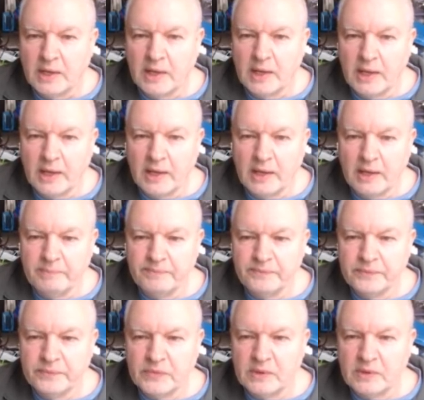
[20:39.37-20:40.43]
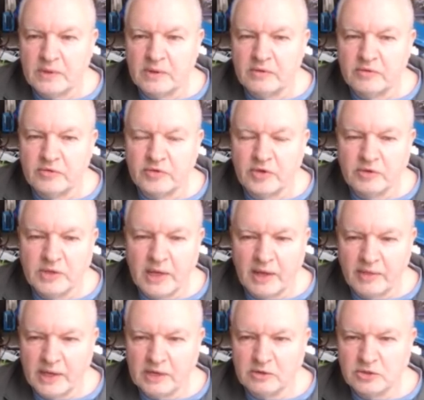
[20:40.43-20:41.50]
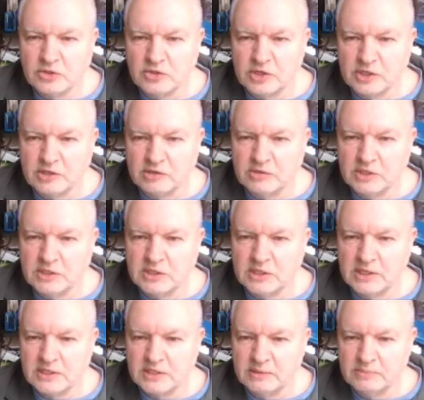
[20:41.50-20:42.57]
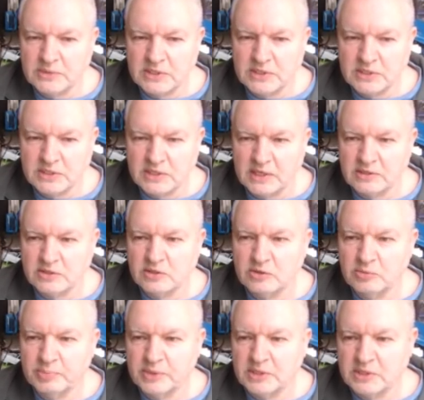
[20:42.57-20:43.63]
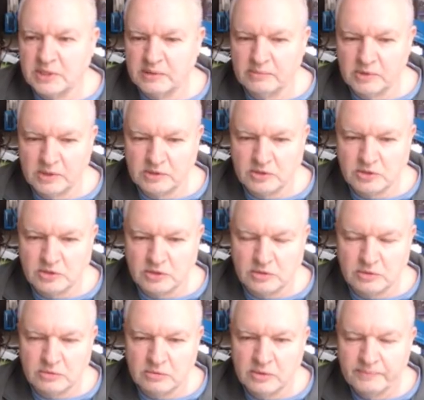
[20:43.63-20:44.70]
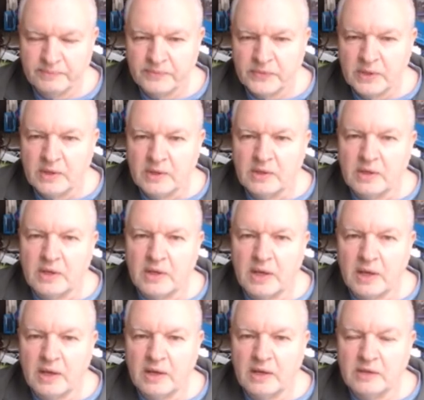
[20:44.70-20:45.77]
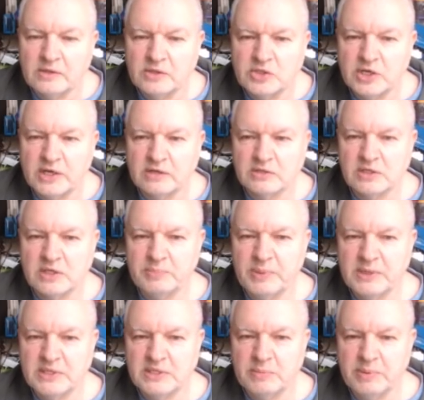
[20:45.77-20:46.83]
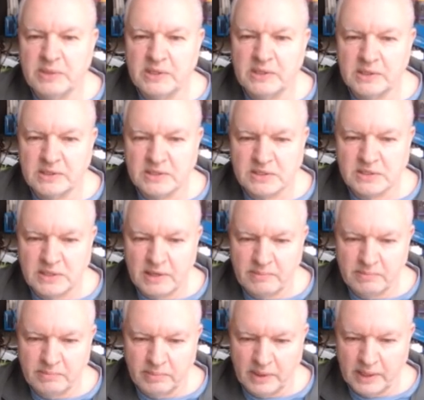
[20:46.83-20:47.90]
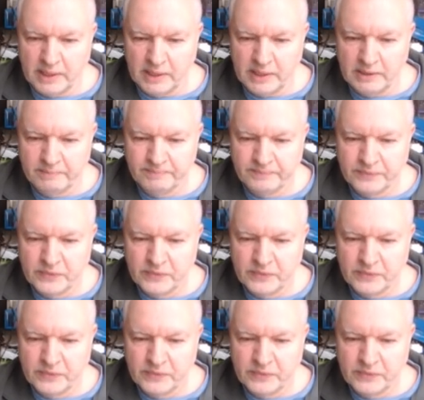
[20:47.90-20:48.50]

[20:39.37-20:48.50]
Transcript: So, yeah, that looks good. I don't need an SMT stencil because I'm going to do JLC PCB assembly.